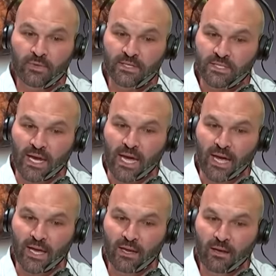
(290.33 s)
this
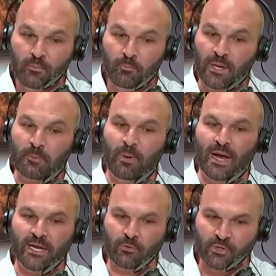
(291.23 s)
guy,
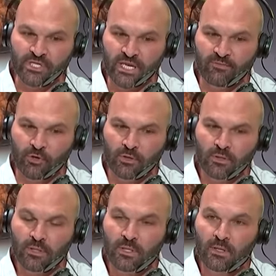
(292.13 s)
big-bodied receiver,
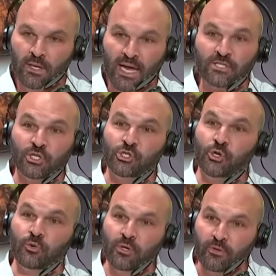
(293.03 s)
as a
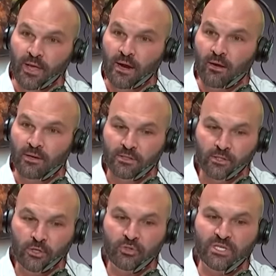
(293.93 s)
junior there
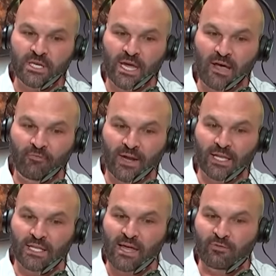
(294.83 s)
at UCF, had
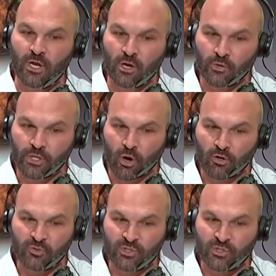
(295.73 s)
1,100 yards